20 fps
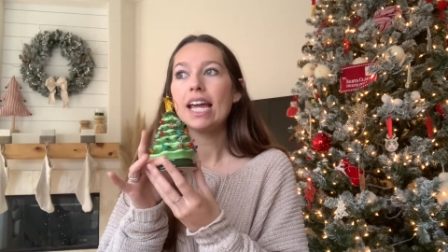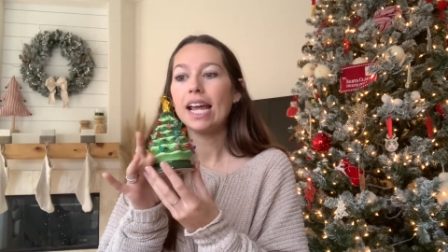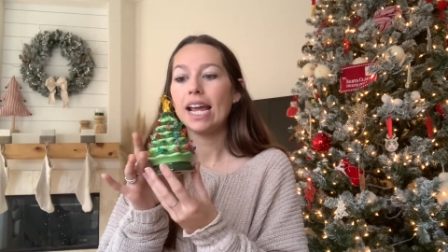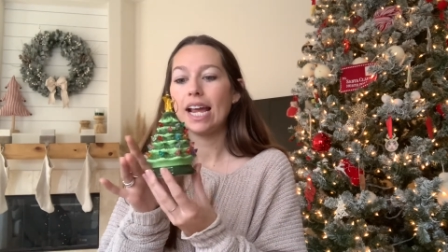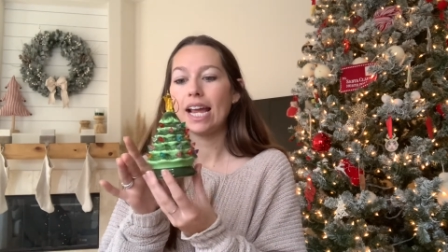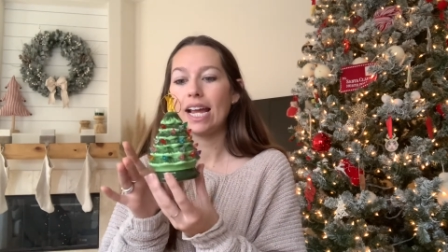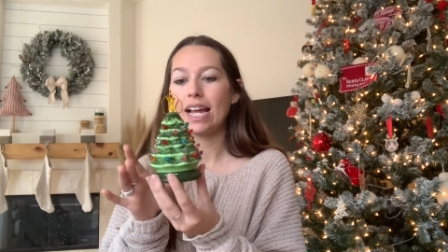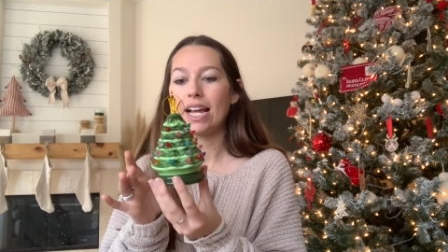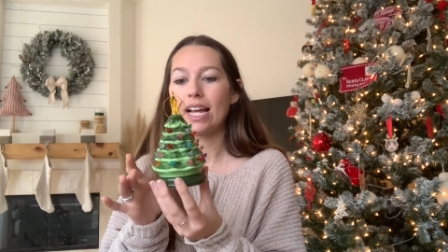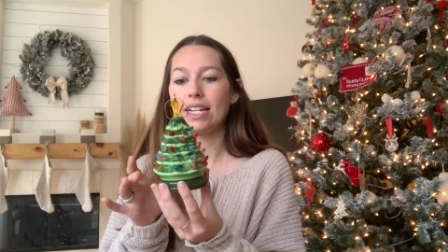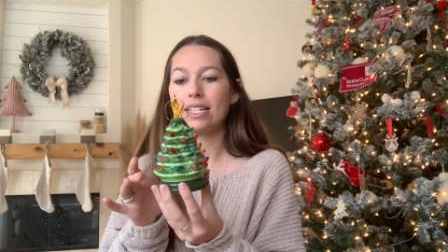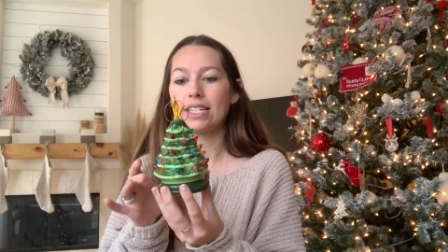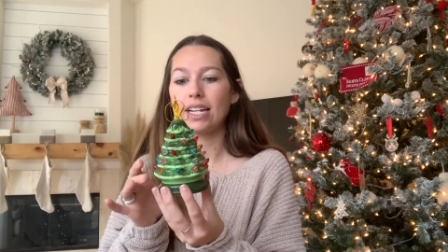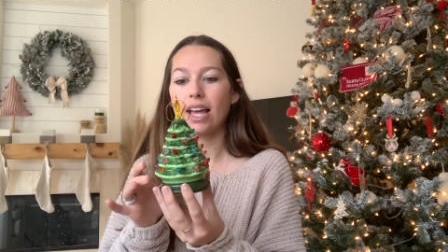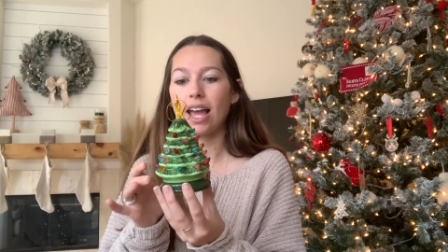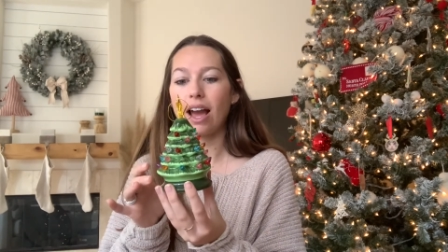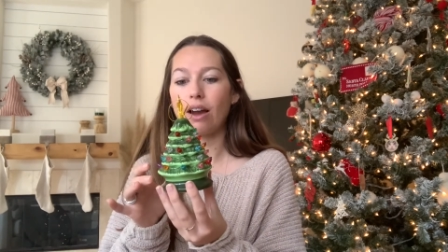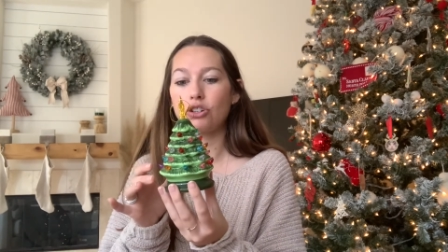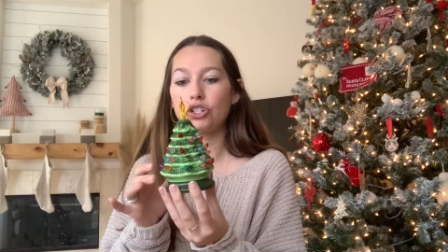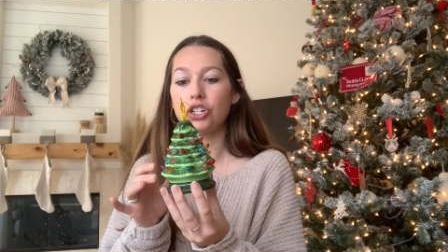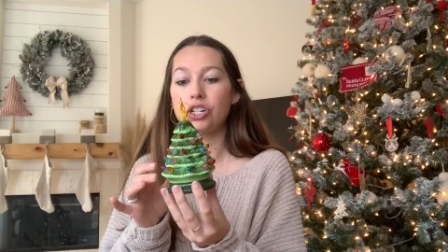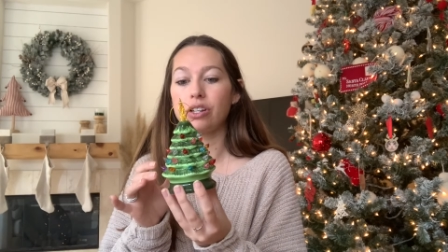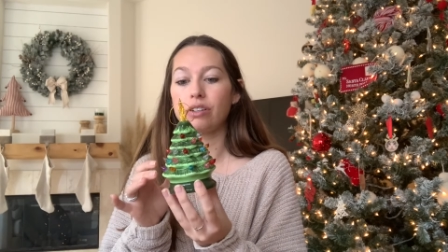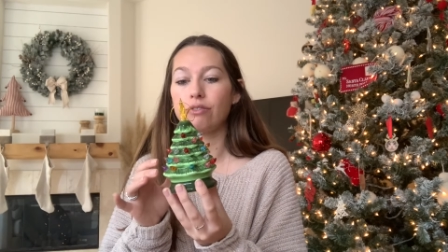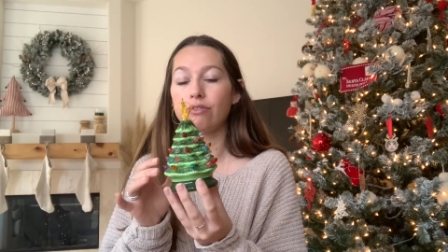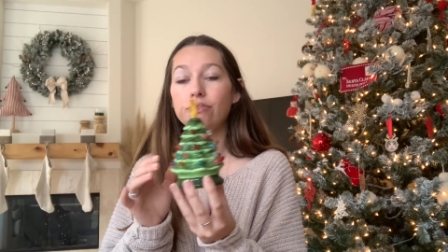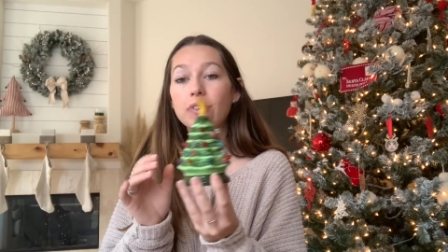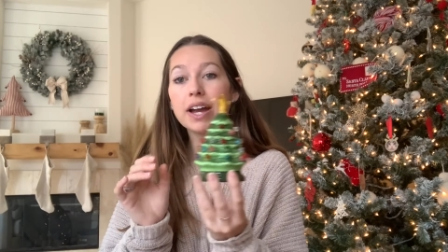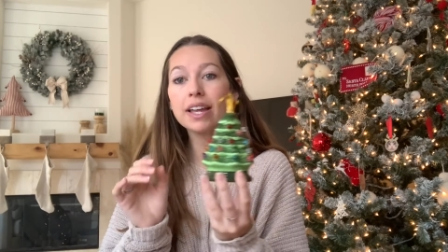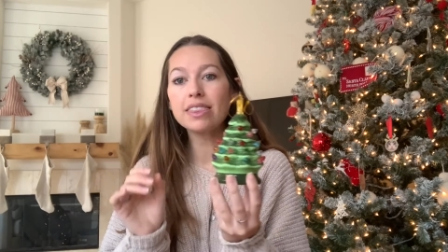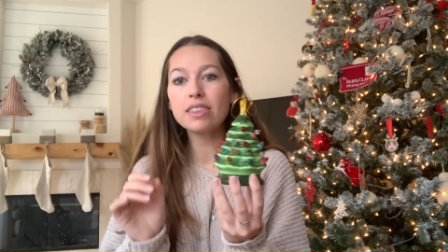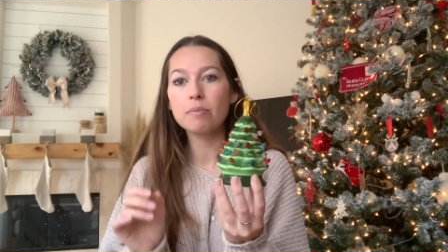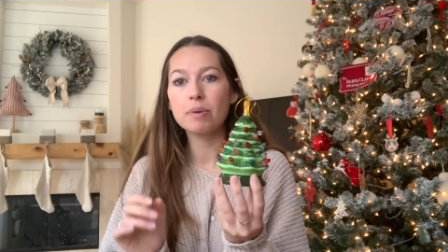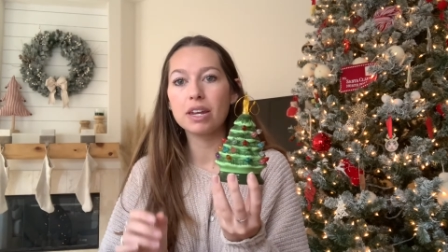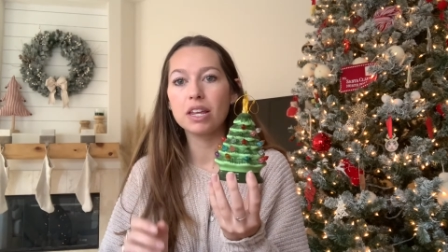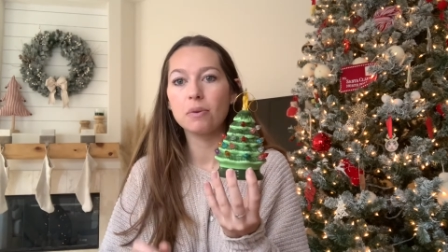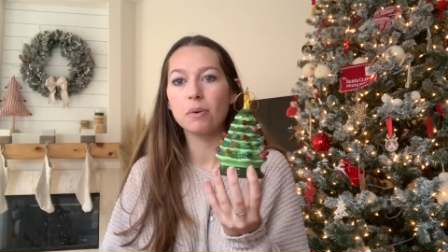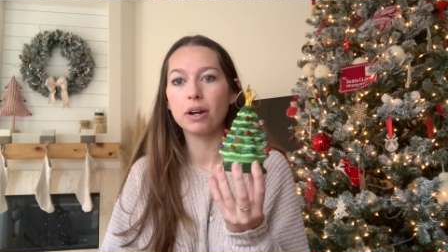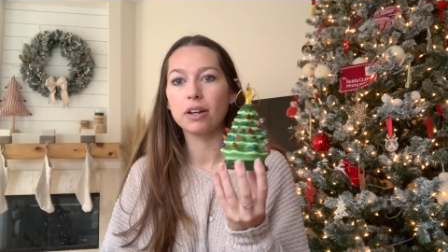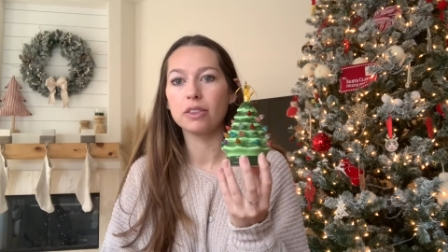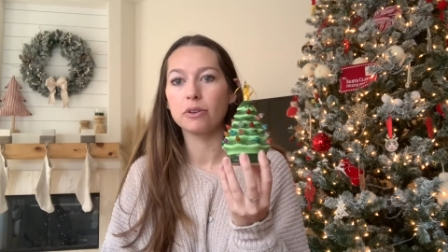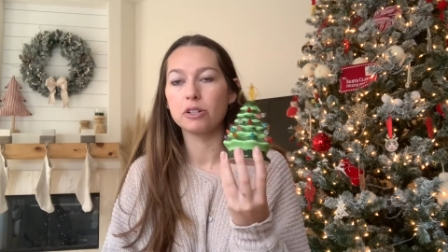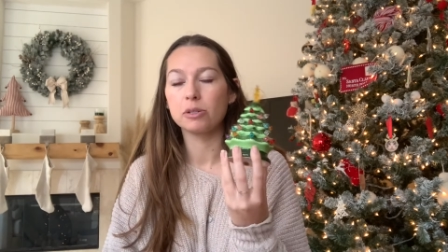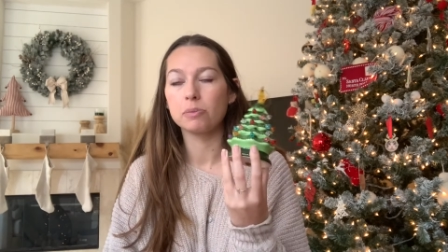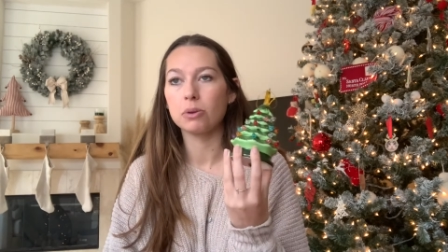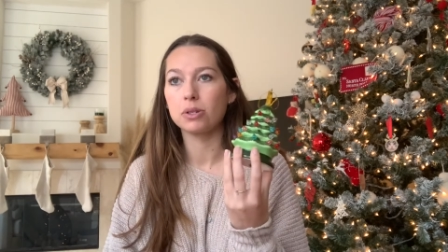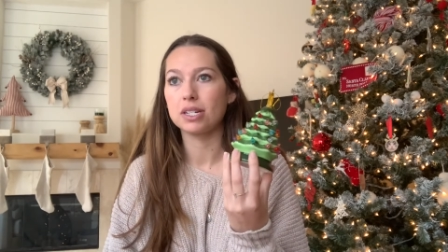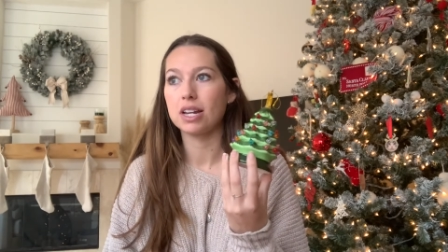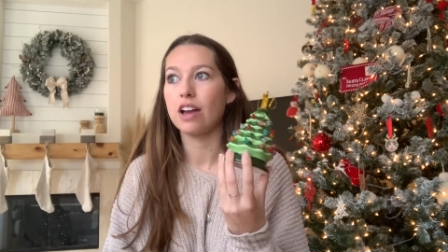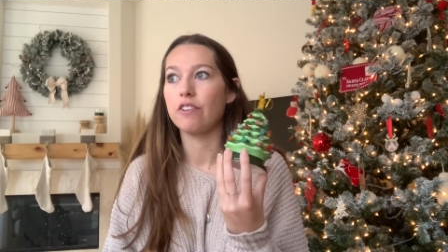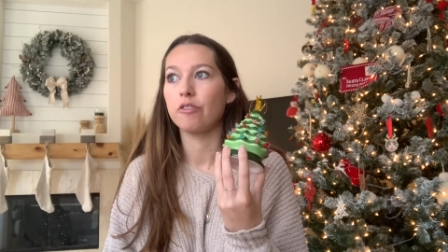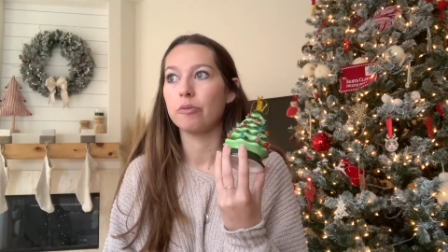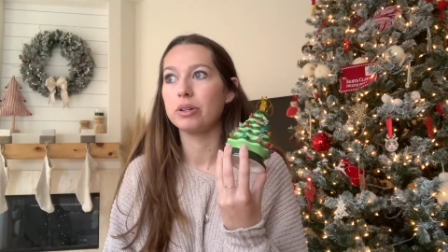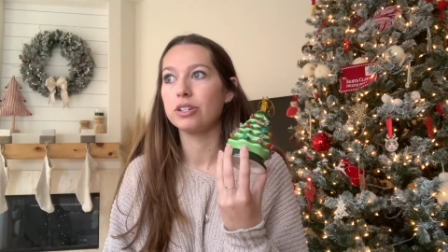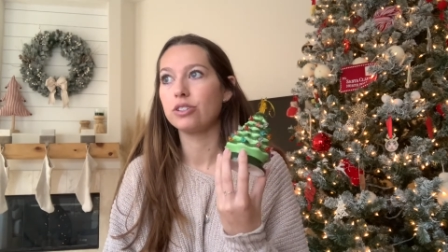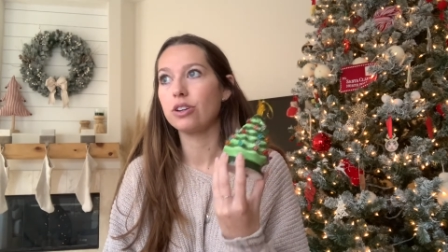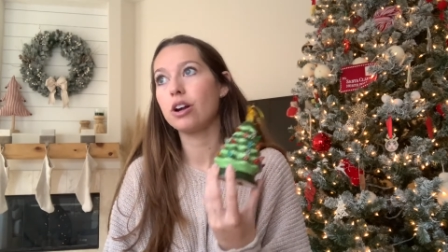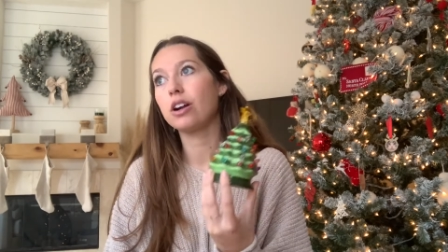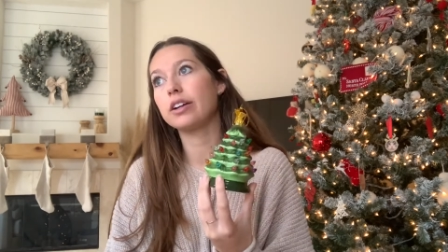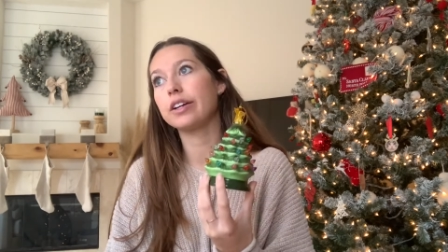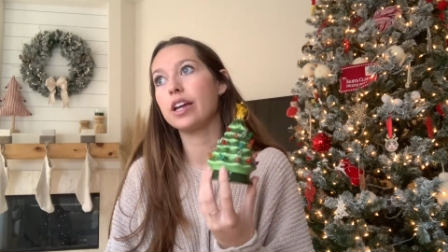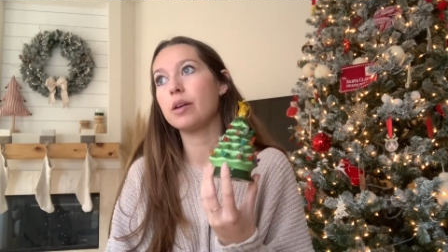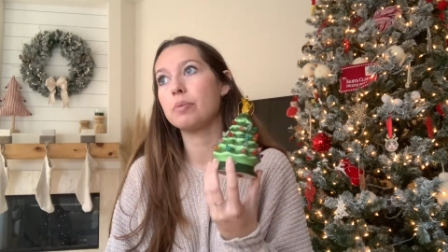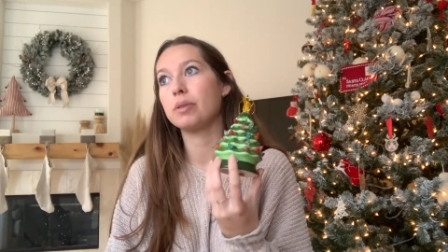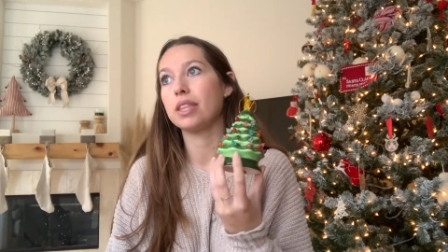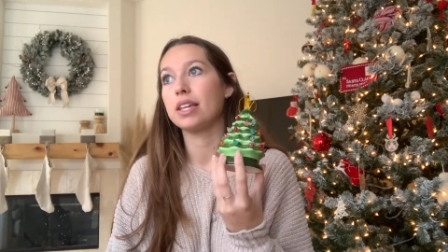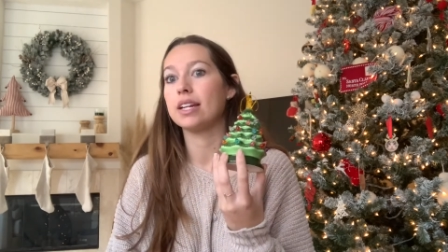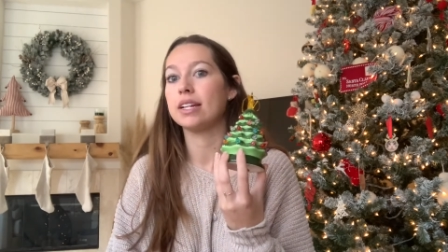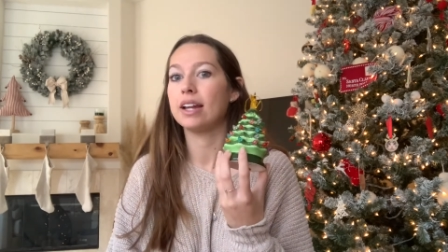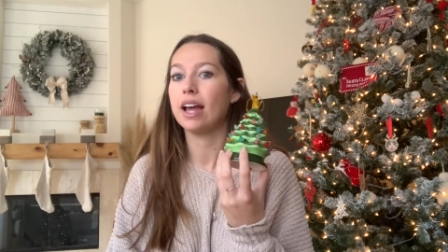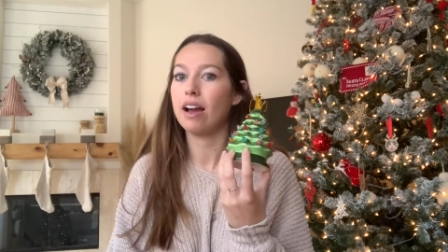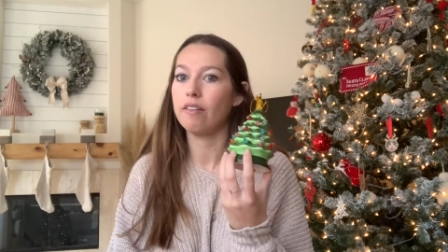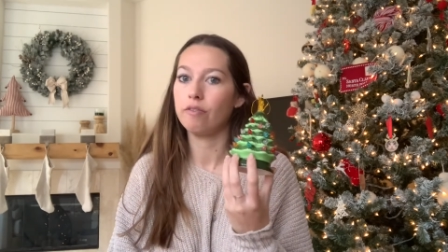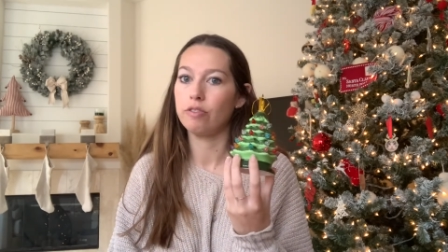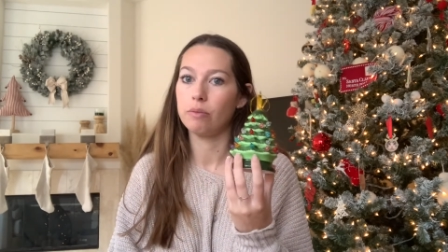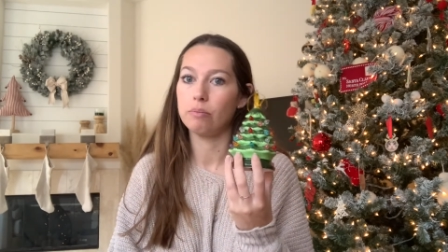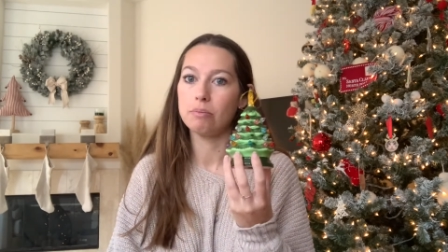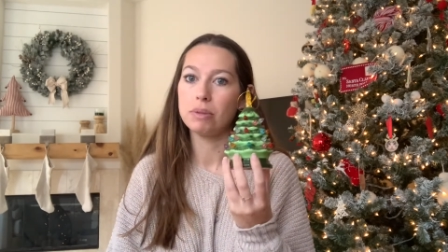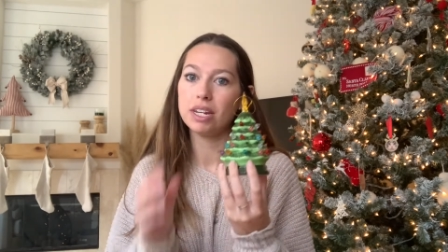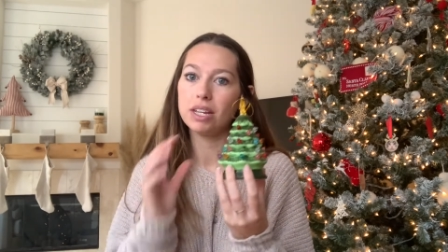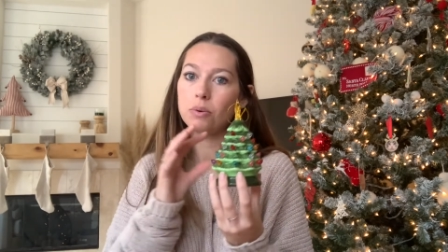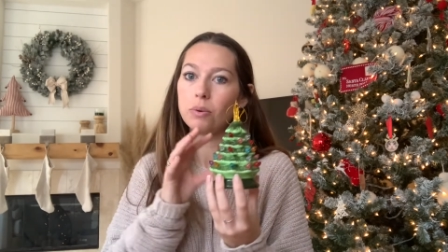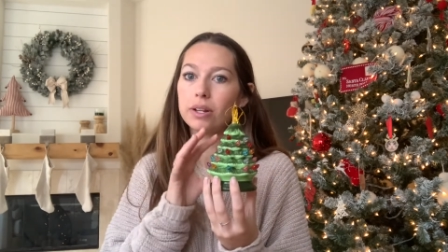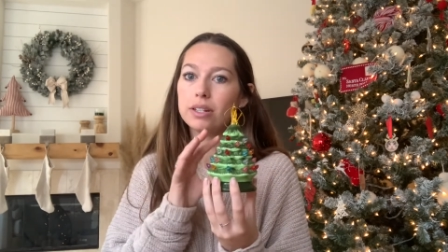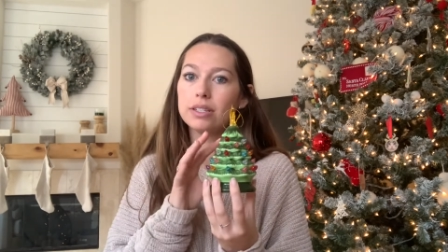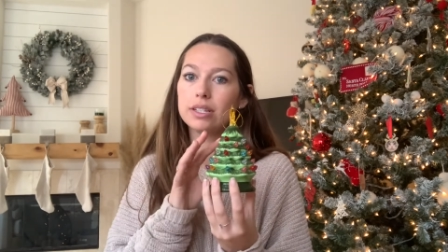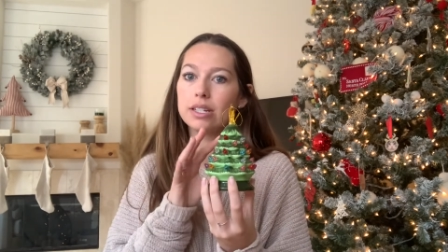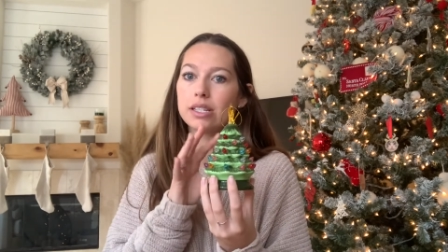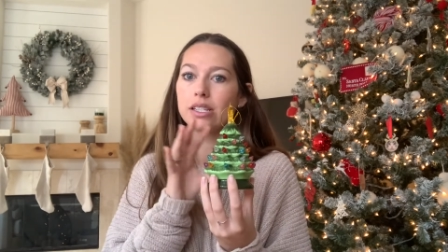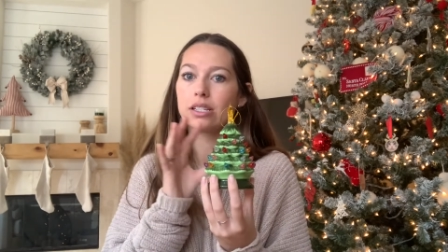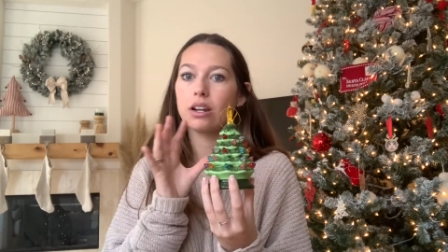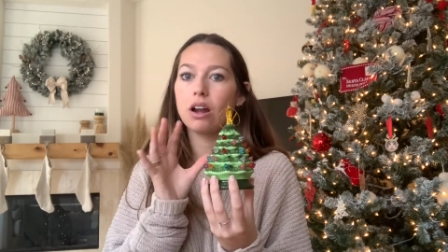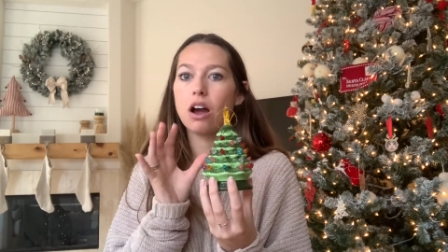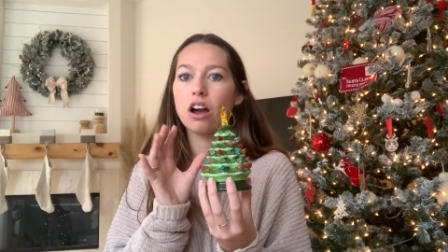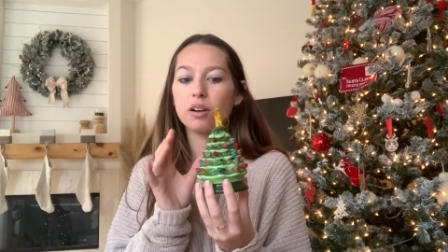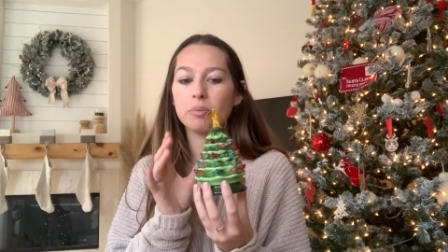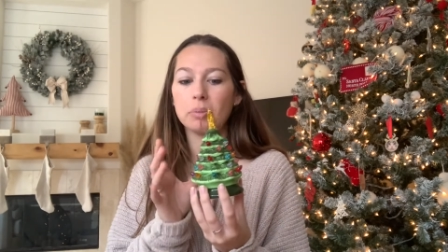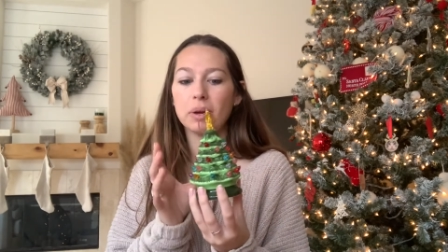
and how she couldn't find them anywhere. They were supposed to have them in Target, but they didn't have the mini ones in stock.